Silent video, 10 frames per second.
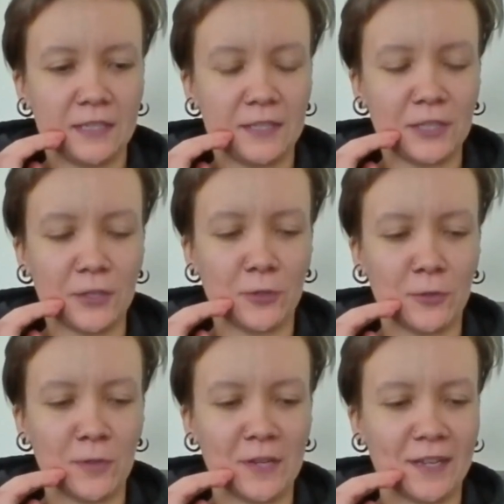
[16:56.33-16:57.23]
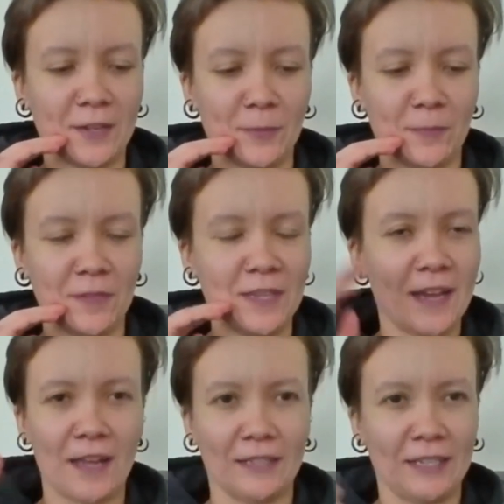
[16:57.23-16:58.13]

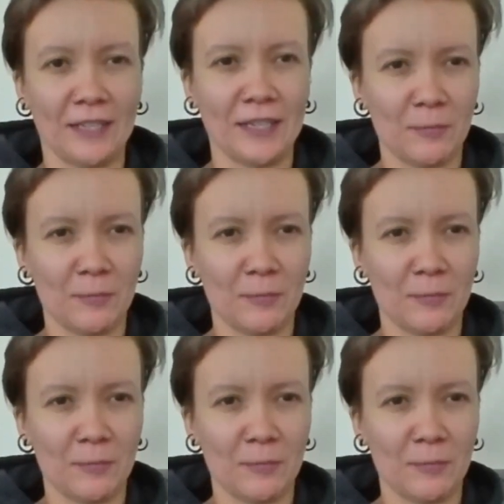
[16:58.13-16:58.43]
the